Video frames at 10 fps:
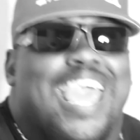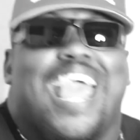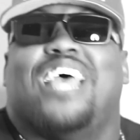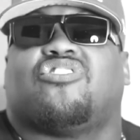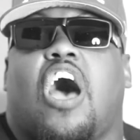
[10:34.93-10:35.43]

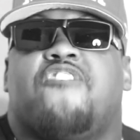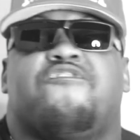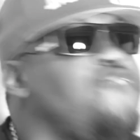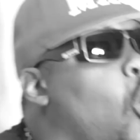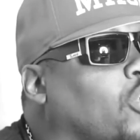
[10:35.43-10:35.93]
is a
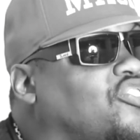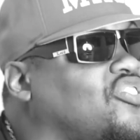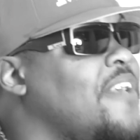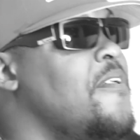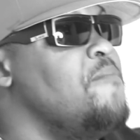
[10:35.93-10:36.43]

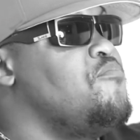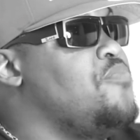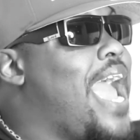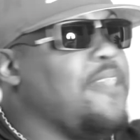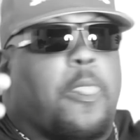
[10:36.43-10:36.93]
force
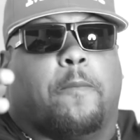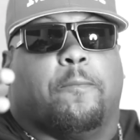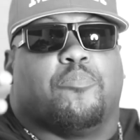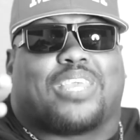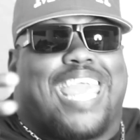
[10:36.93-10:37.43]
that
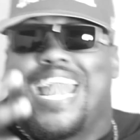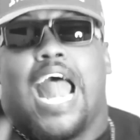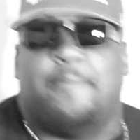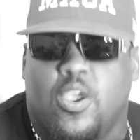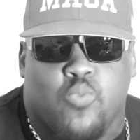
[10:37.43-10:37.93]

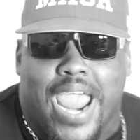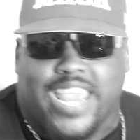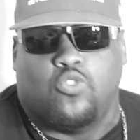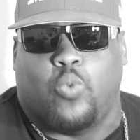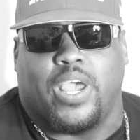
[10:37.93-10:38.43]
cannot be
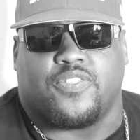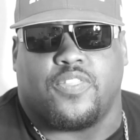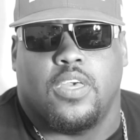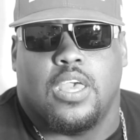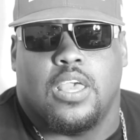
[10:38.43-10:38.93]
reckoned with,
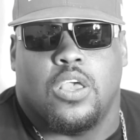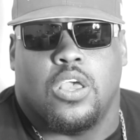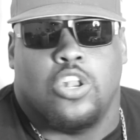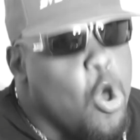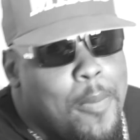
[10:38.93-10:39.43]

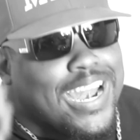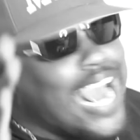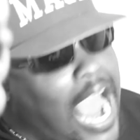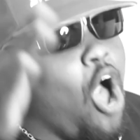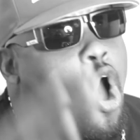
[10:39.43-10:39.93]
no matter
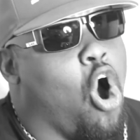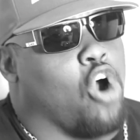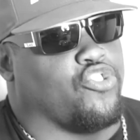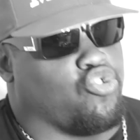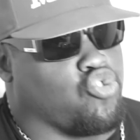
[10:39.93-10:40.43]
how
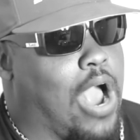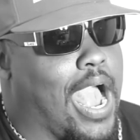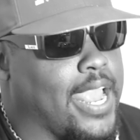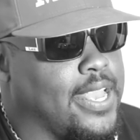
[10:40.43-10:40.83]
hard you try.